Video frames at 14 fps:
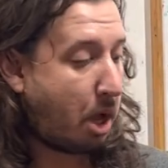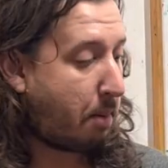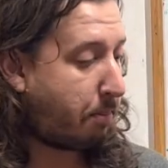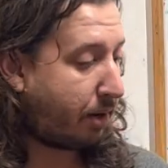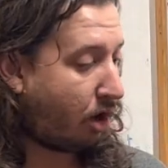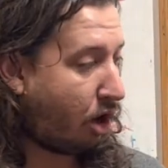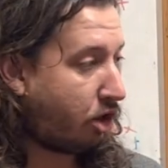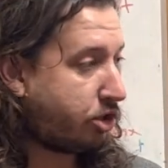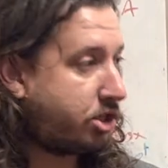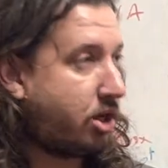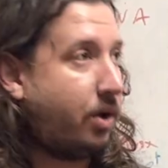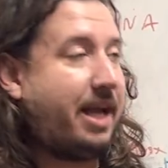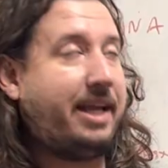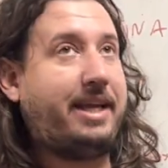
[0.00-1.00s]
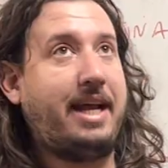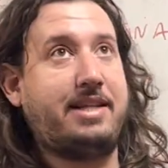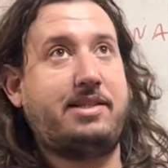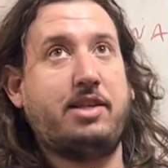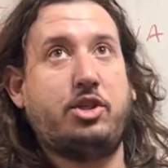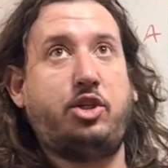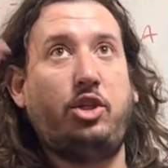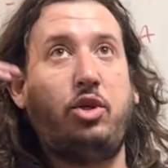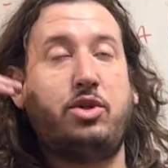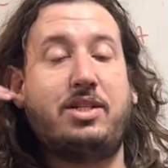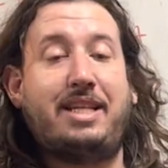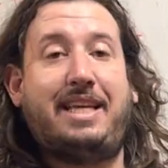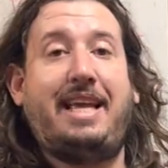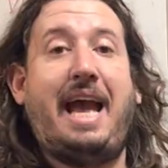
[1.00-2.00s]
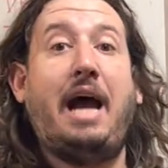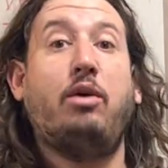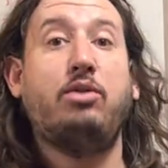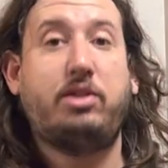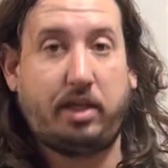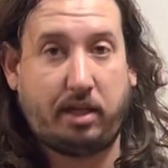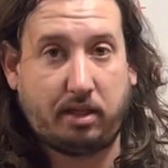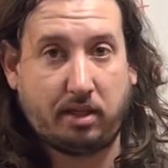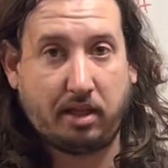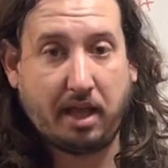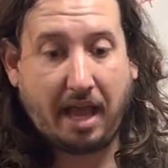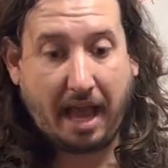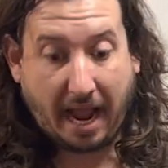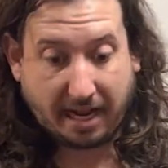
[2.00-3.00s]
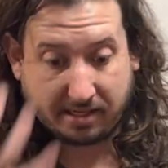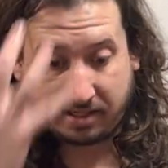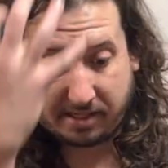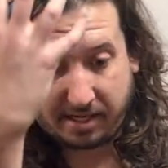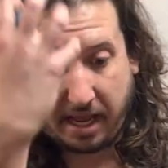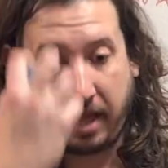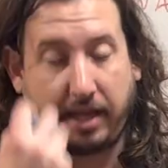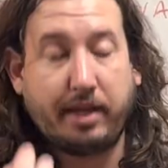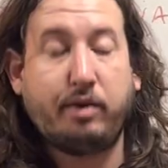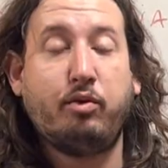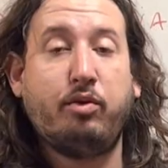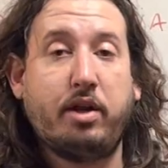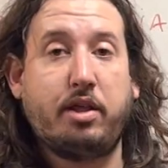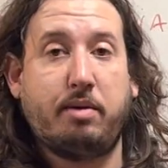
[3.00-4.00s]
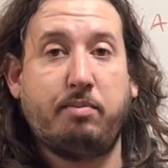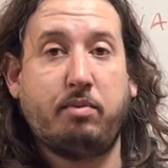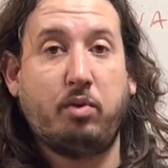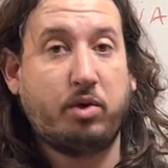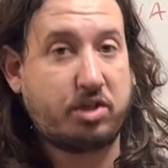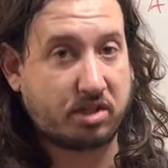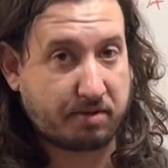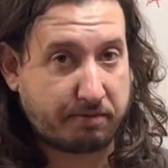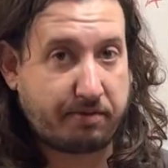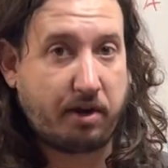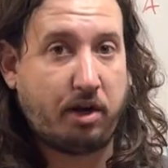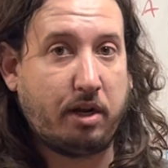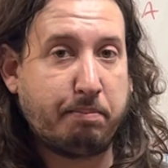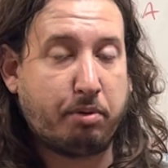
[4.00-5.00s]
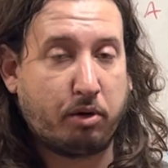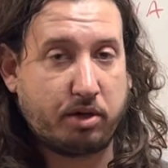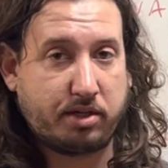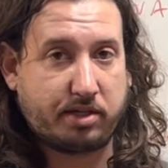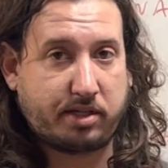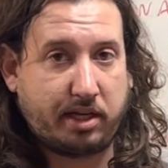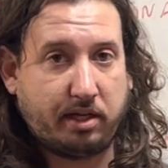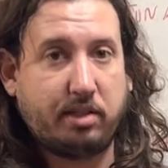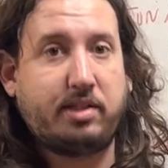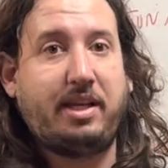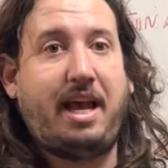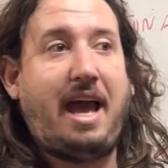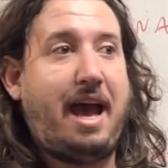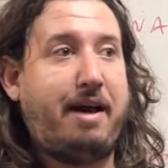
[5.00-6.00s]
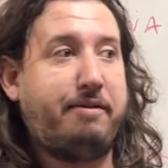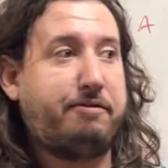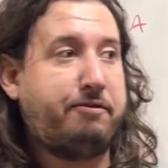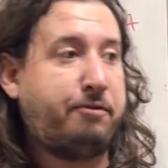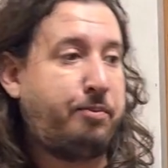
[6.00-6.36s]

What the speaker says: but also it gets us used to counting and staying in rhythm, which is a very important skill to have.